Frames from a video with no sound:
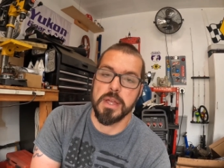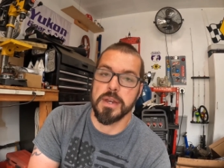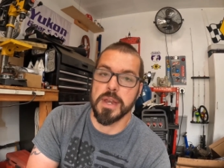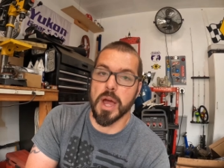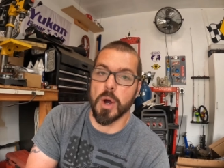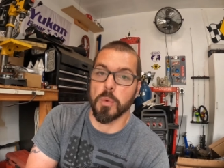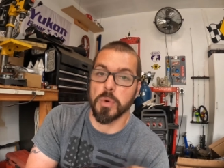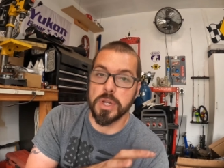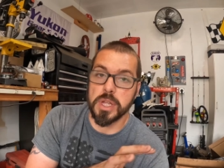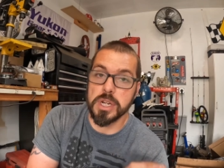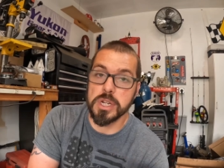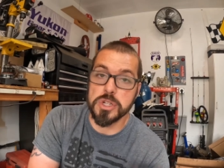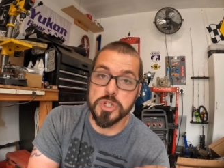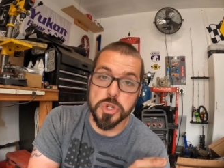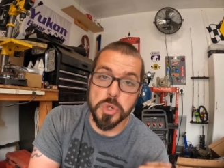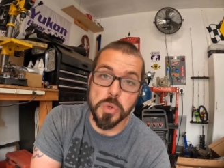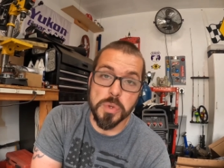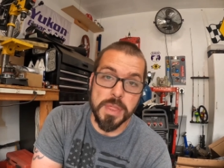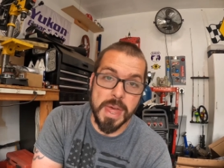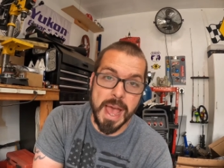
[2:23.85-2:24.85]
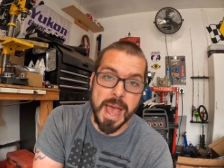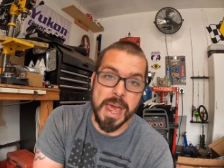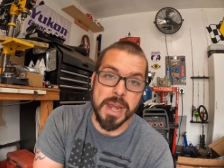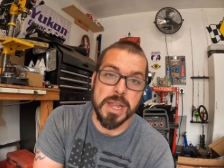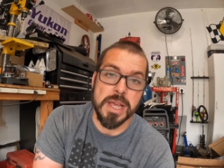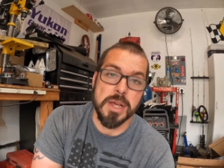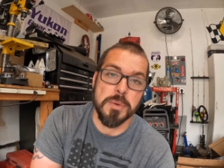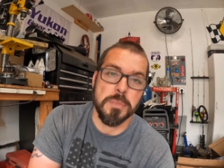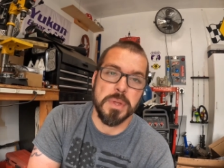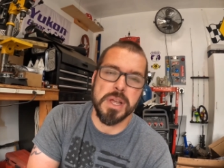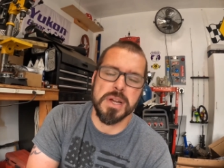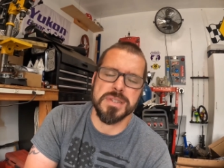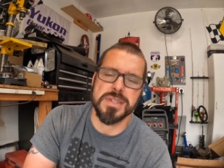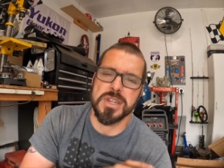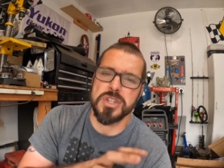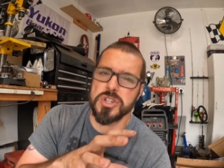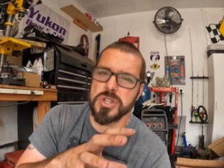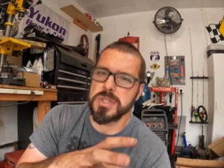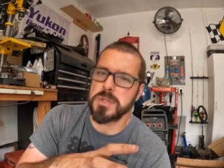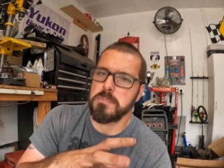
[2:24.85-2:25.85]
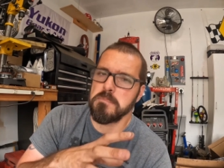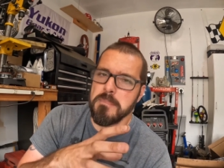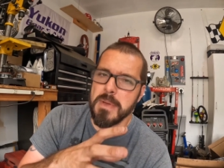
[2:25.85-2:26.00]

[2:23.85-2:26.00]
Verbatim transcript: Now, we're going to do that because it just